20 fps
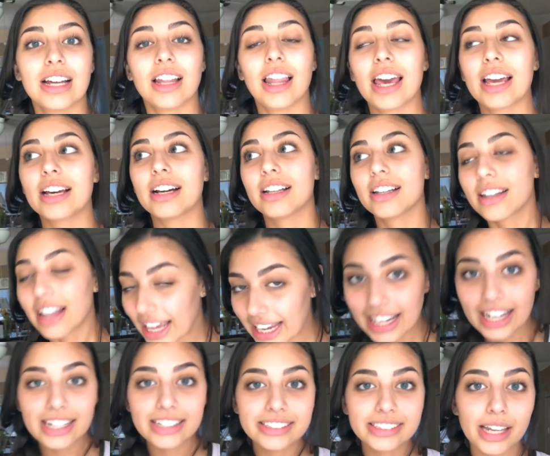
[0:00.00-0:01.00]
Like,
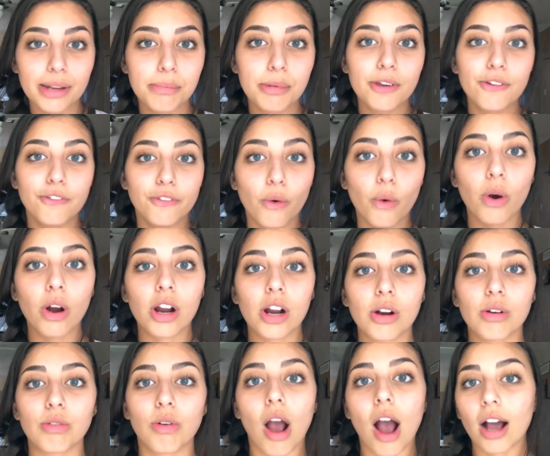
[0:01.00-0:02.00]
like I said
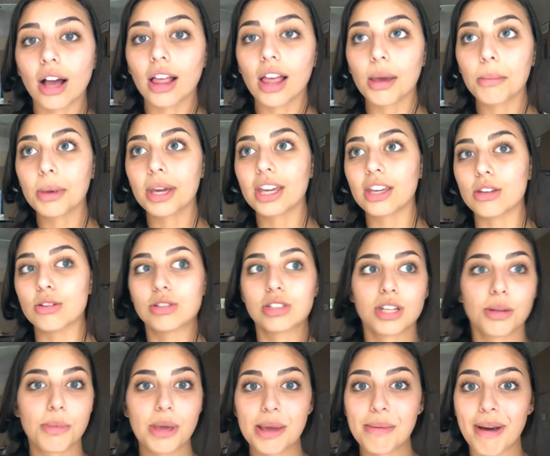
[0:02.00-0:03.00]
before, rock climbing used
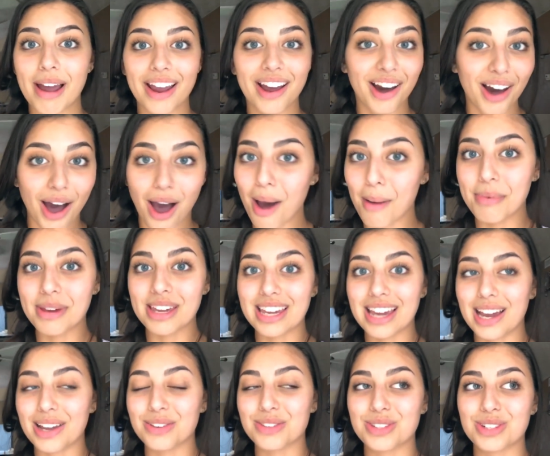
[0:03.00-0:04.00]
to be my
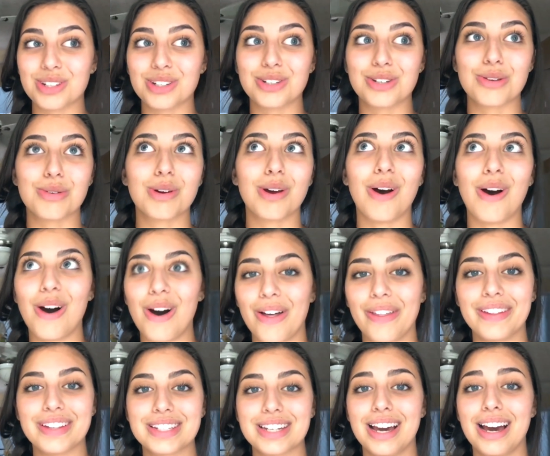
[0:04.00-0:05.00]
hobby. I used to do it
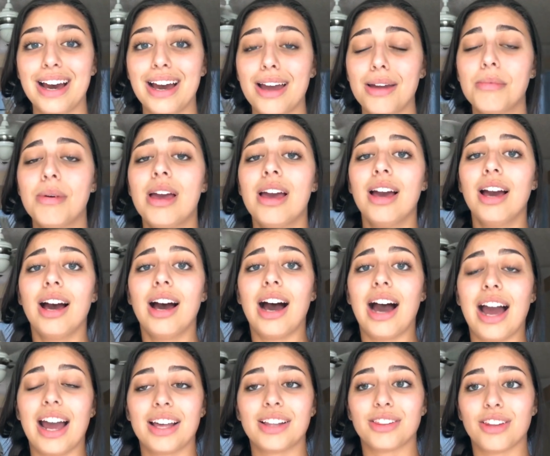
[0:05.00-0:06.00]
all the time.
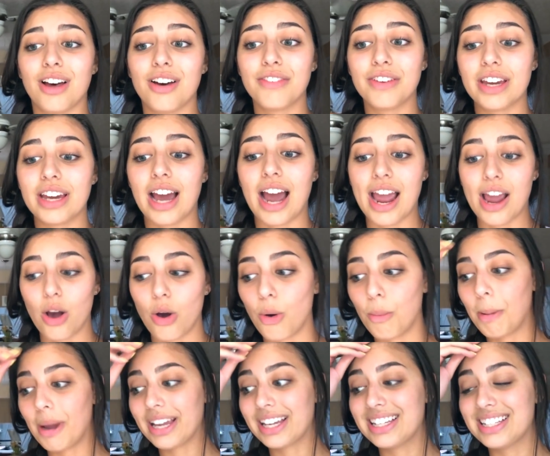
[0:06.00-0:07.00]
I love it. I
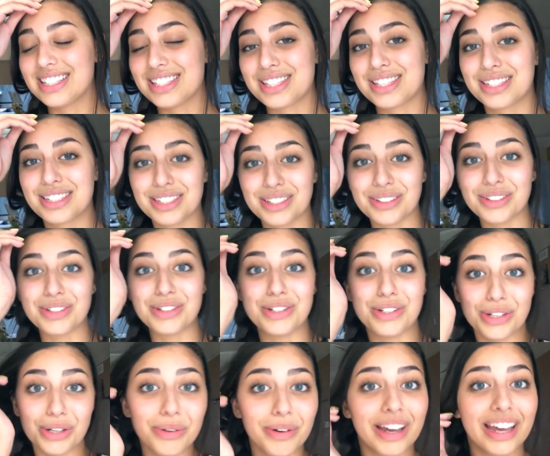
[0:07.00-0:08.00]
hope I can still
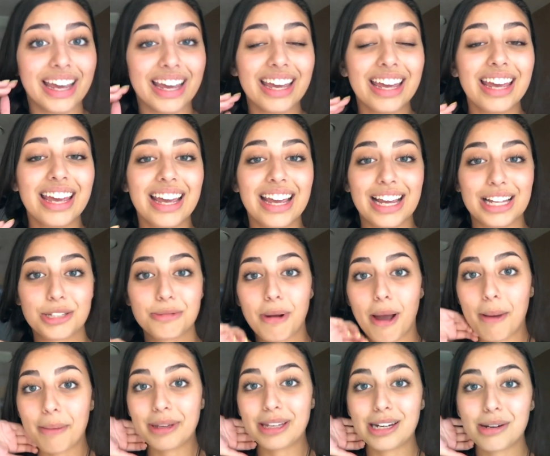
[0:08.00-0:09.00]
do it. It's
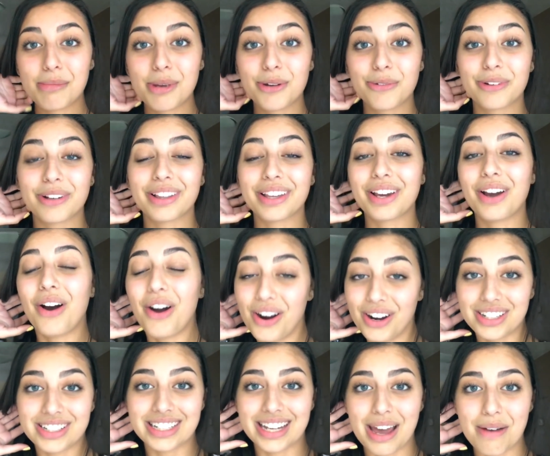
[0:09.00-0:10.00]
probably gonna be really
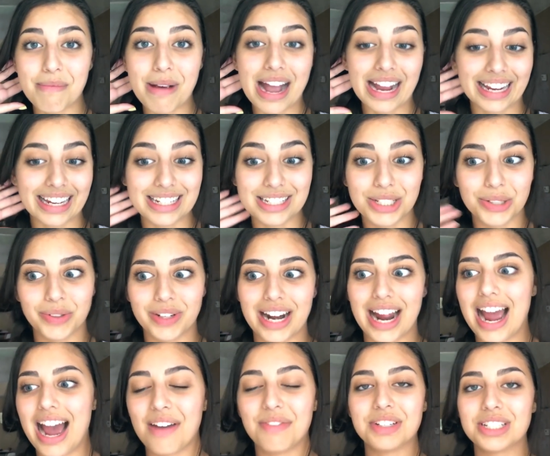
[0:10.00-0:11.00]
hard to get back into it.
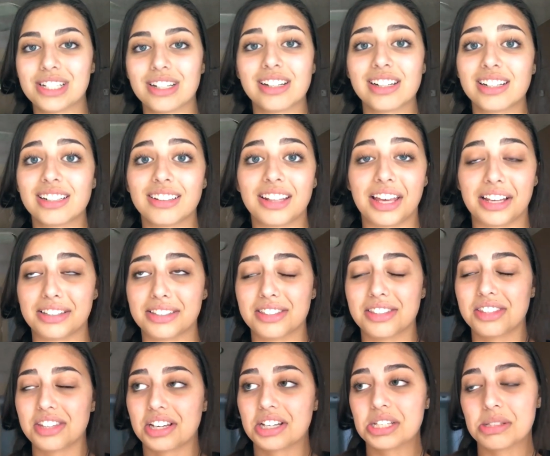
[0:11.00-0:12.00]
I haven't done it in like
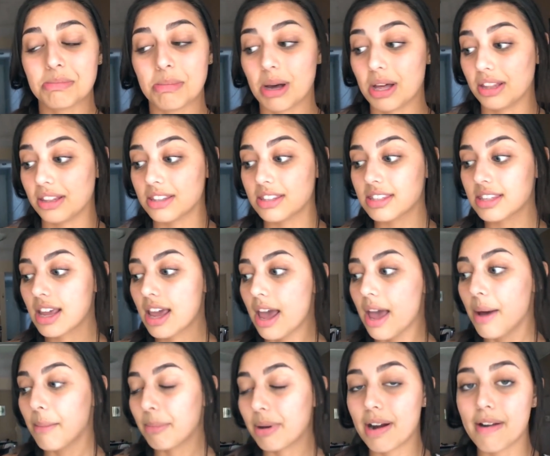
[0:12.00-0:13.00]
six months,
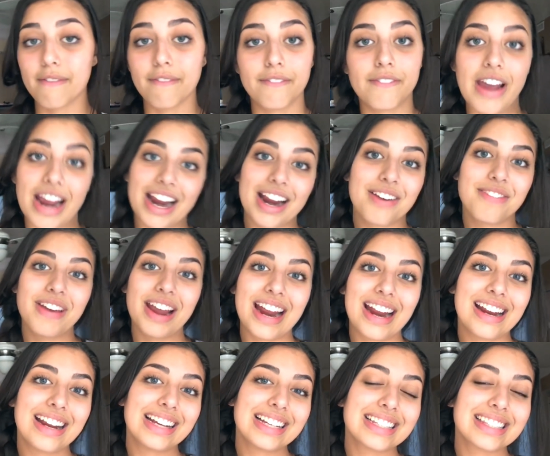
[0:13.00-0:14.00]
but I'm very,
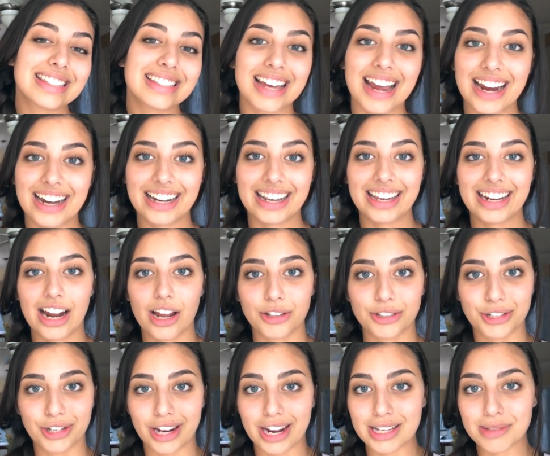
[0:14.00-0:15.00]
very excited. I'll
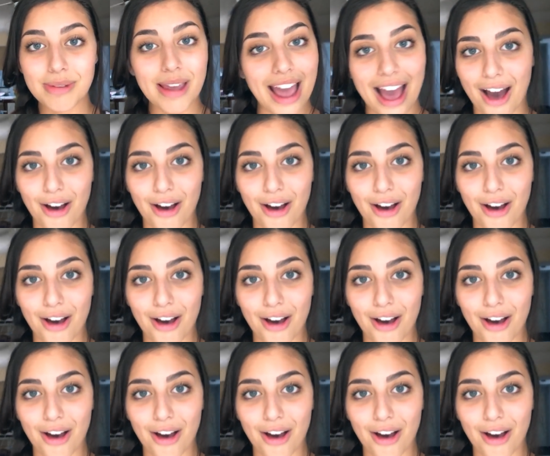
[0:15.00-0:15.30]
show you guys my